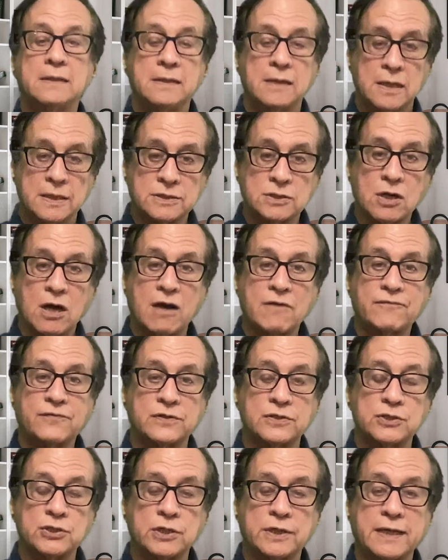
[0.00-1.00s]
as often
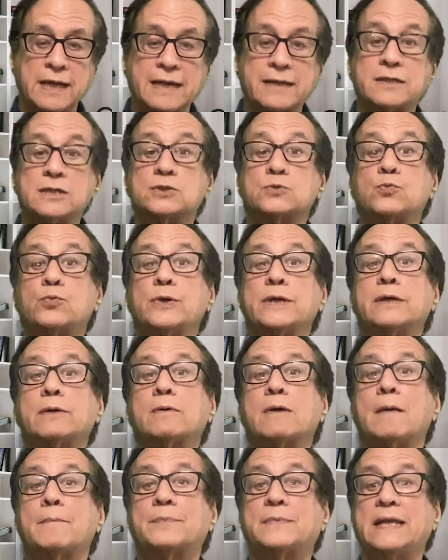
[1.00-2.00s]
as you can, because
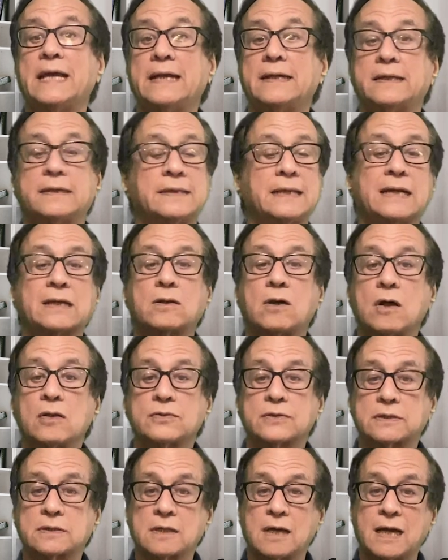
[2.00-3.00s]
we're updating that all
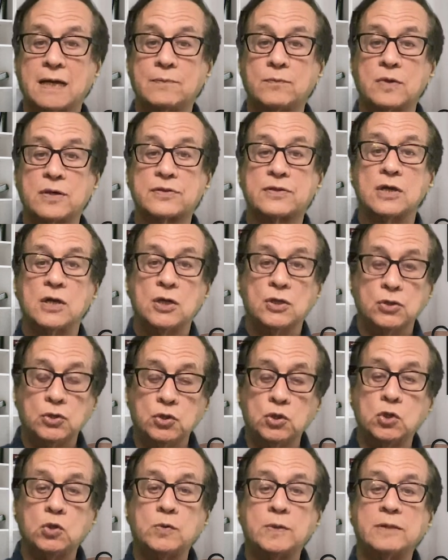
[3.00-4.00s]
the time with
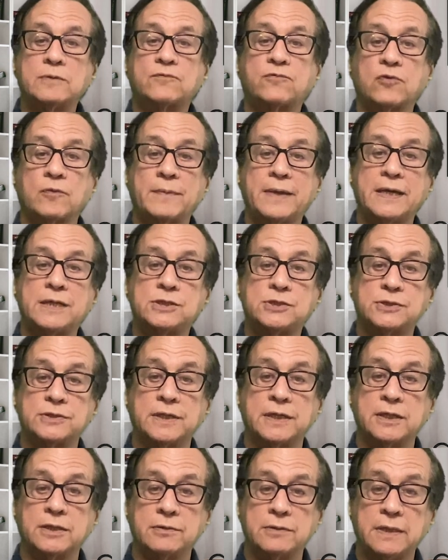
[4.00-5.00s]
new information
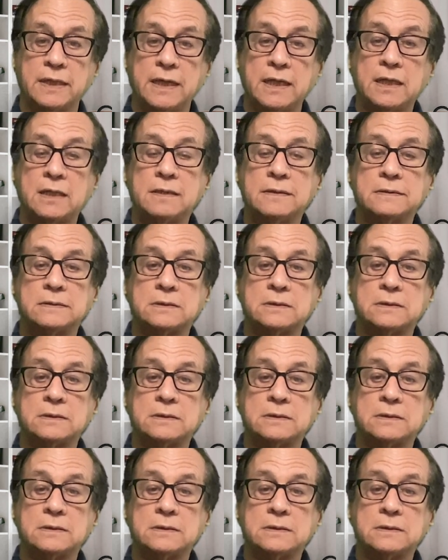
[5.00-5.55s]
that you need.